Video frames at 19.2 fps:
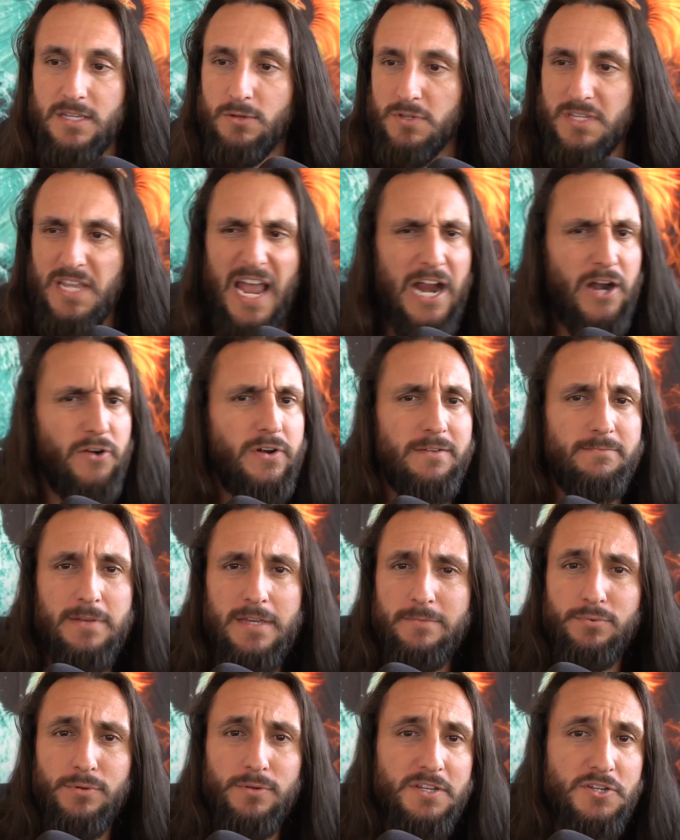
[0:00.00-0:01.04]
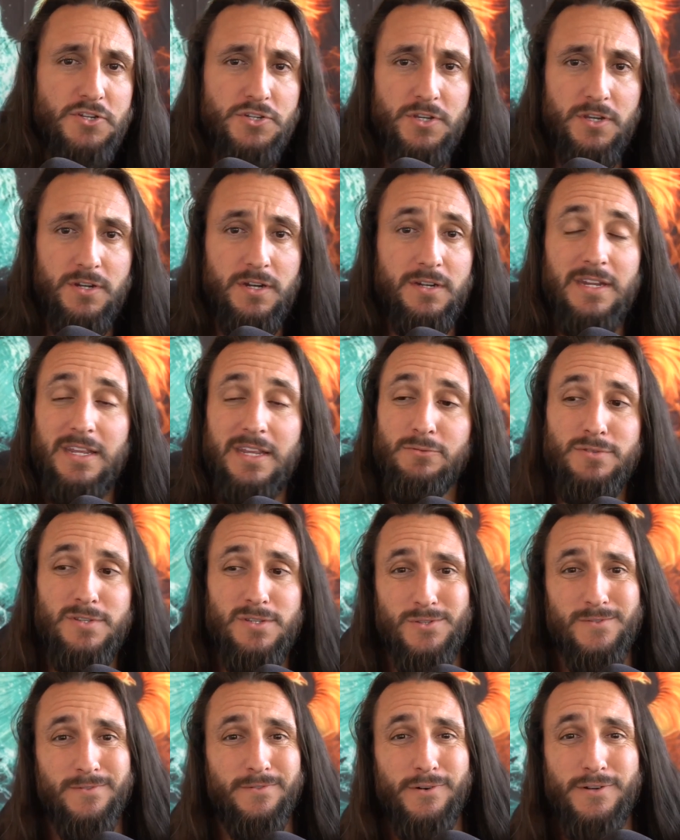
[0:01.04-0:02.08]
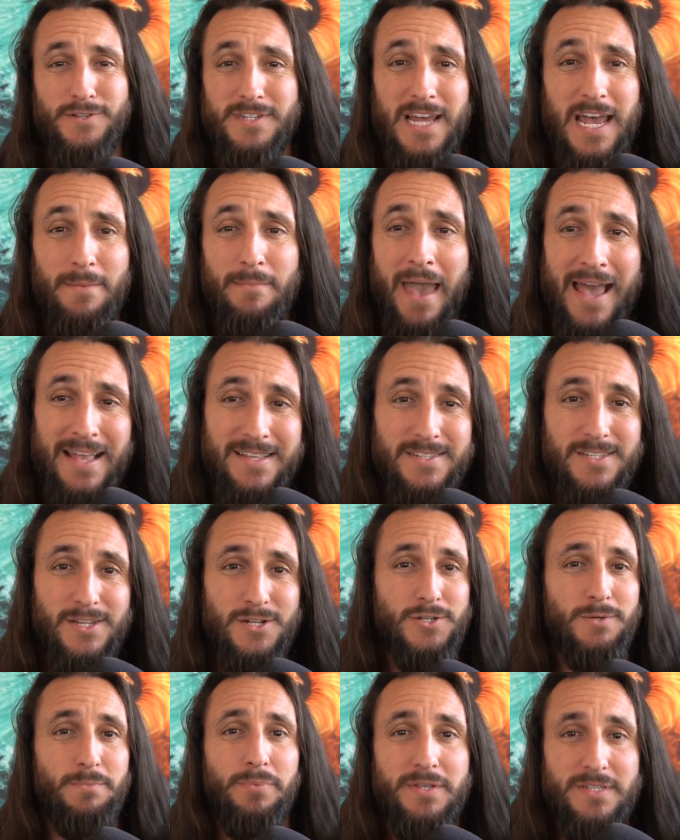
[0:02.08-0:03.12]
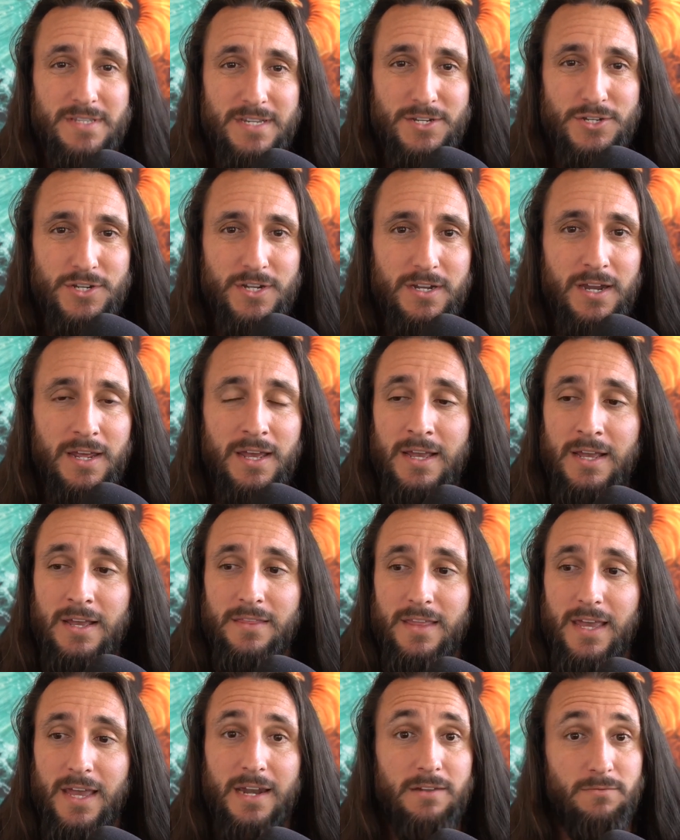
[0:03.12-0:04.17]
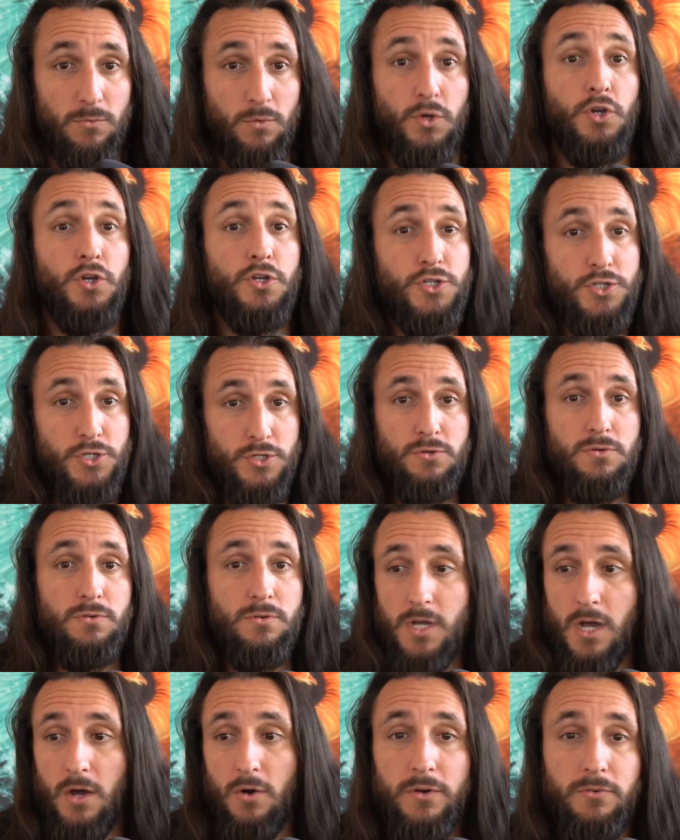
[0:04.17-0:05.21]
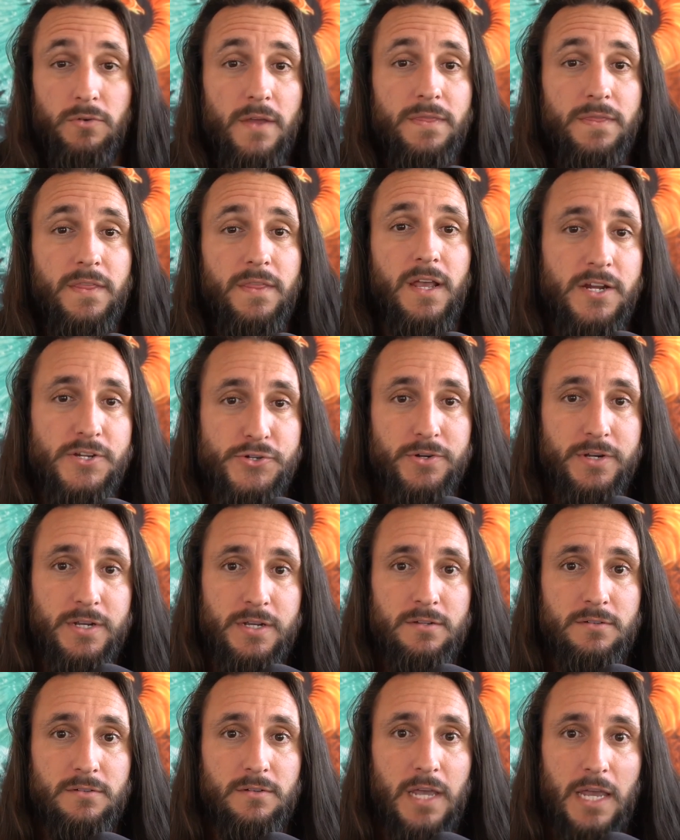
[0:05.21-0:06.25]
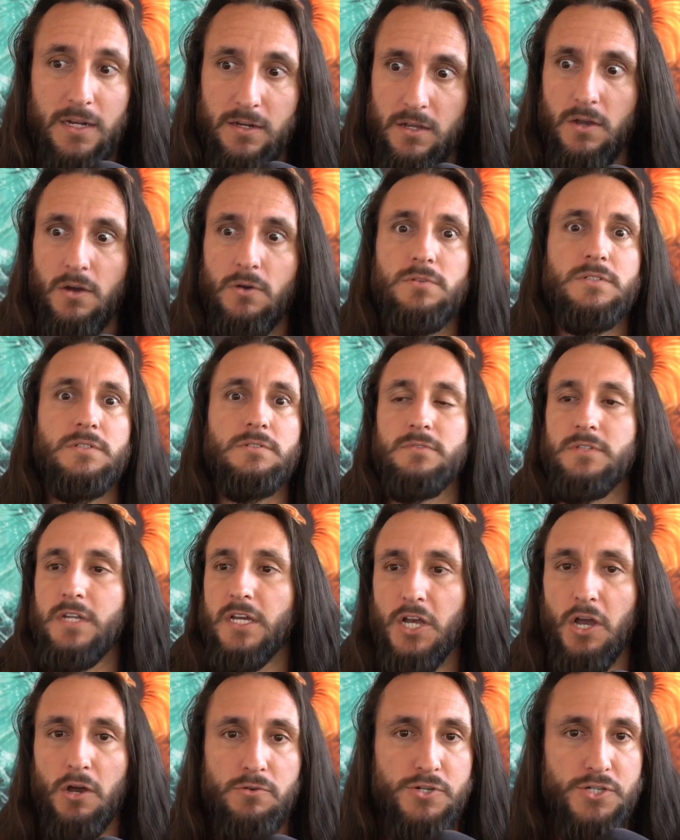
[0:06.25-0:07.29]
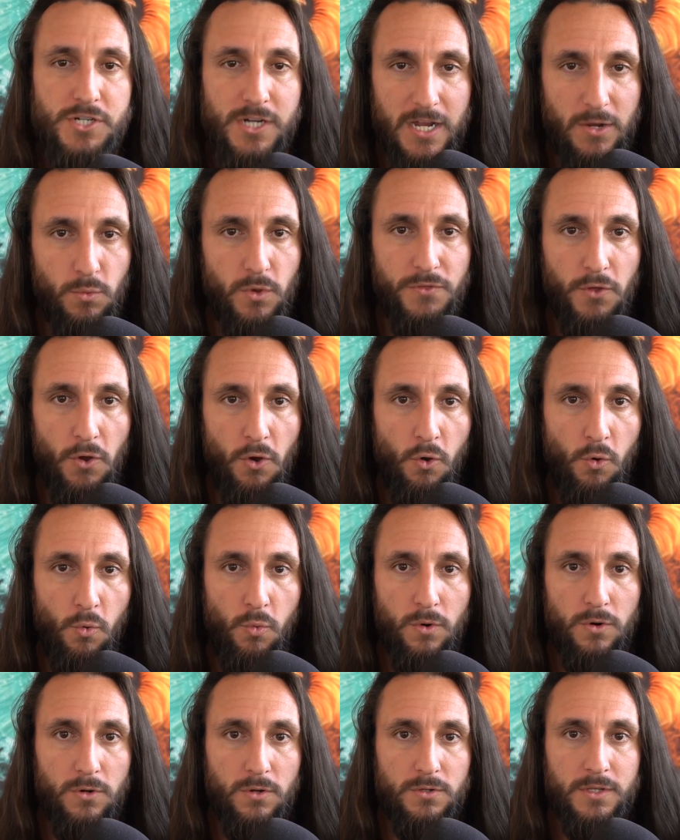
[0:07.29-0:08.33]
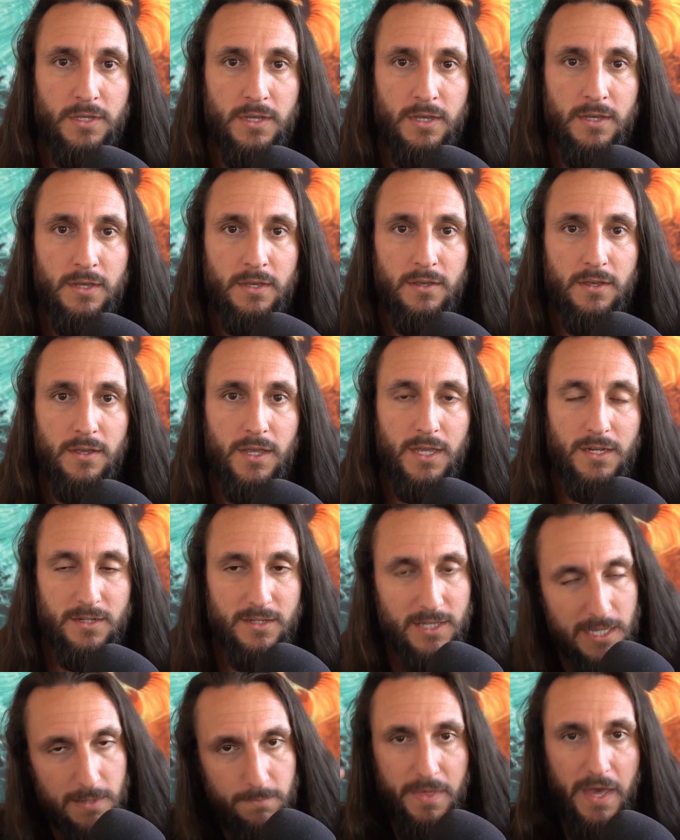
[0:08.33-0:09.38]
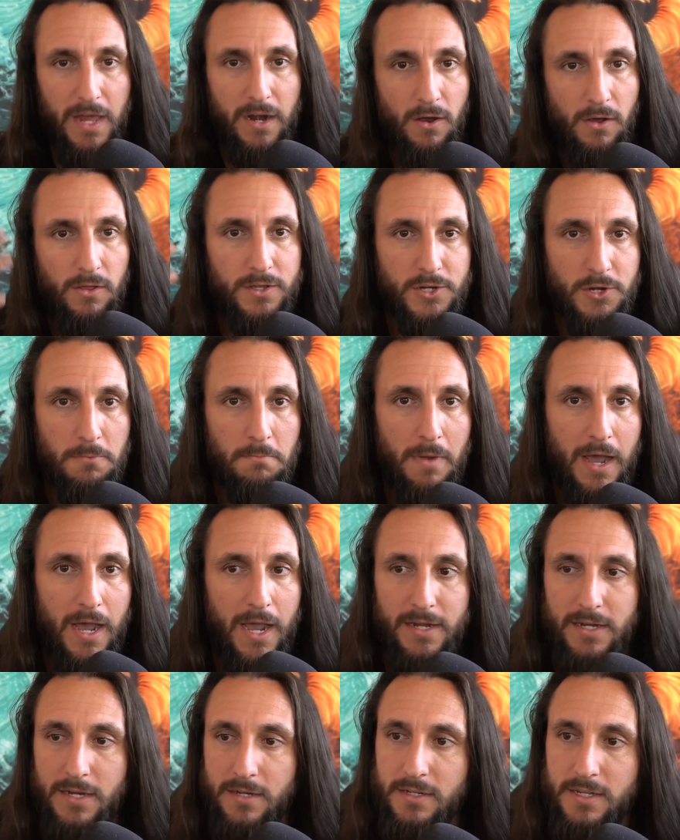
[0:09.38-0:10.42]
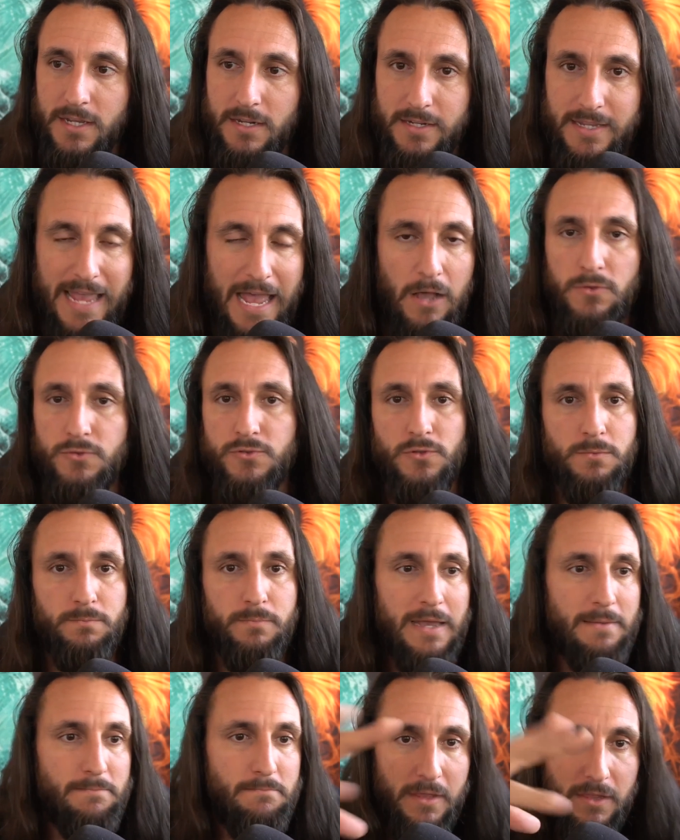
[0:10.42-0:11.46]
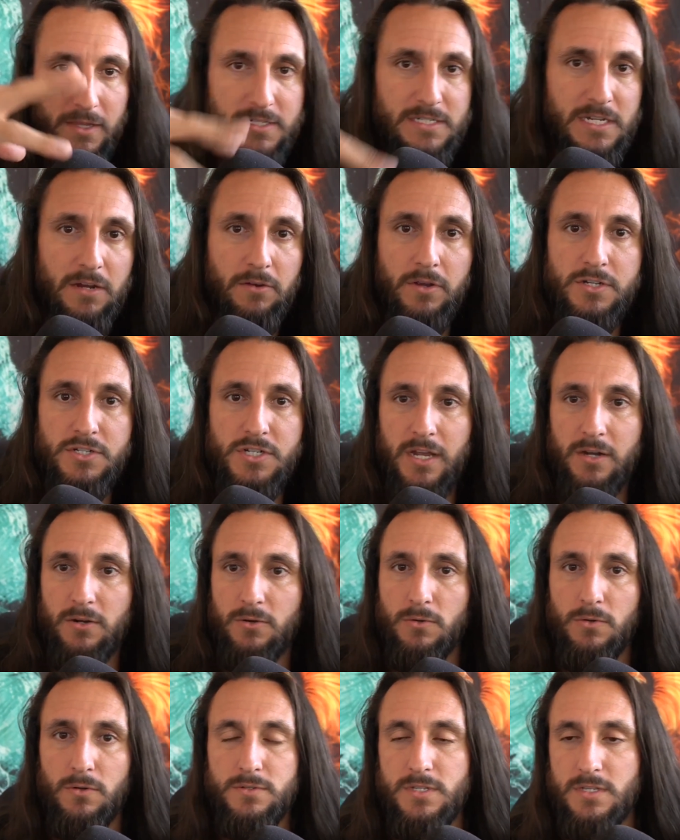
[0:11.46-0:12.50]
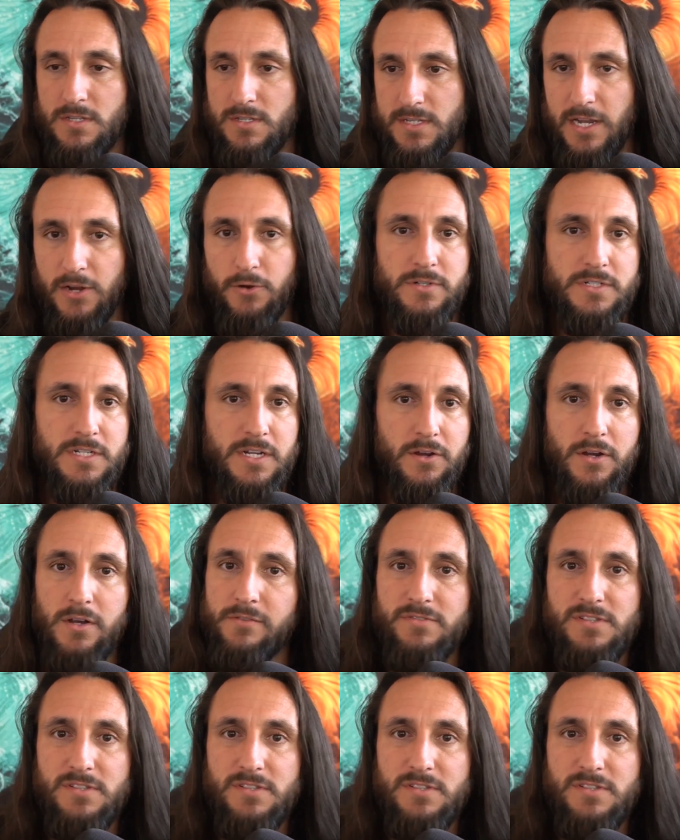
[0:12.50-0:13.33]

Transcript: He was hiring people he shouldn't. It was his first time at such a position that could you go and run the country and go negotiate with the whole world and keep that all in your mind and get counseled by military generals and secretary of